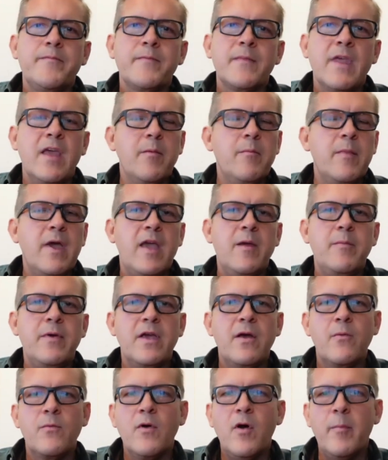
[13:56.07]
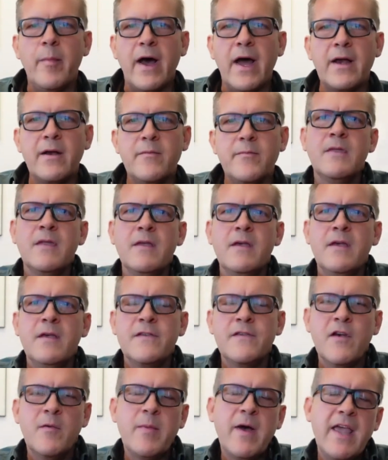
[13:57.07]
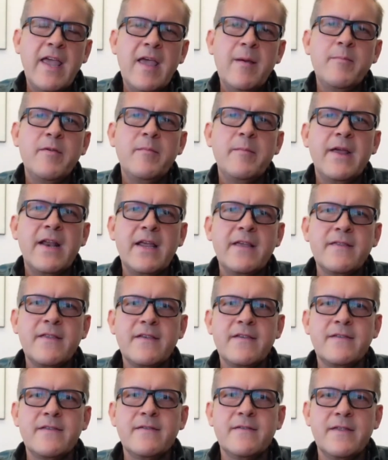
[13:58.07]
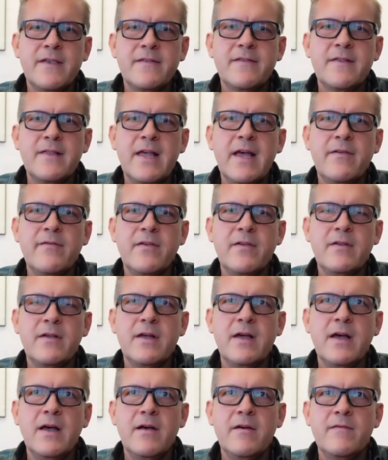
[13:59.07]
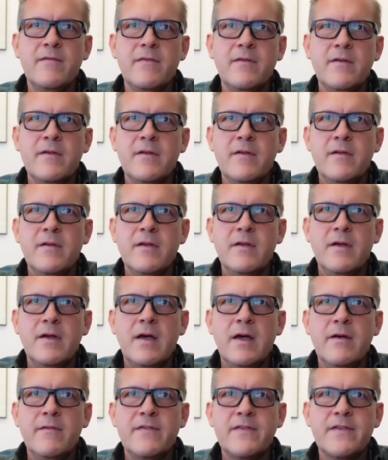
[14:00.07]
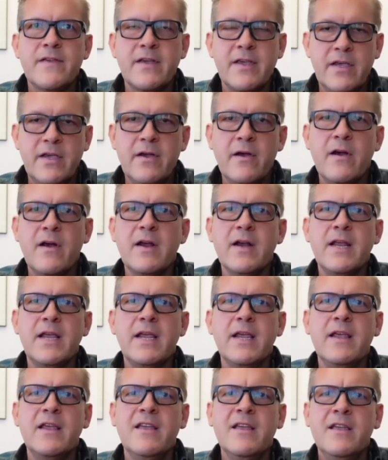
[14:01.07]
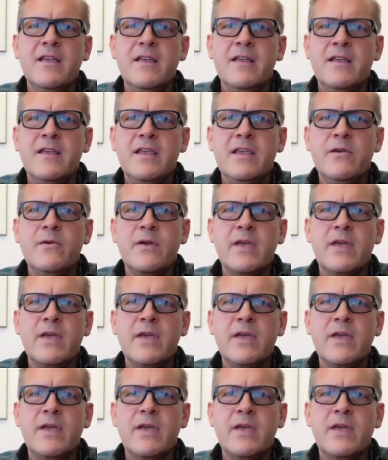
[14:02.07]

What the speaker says: it may be a robot. So by implementing this level of security, you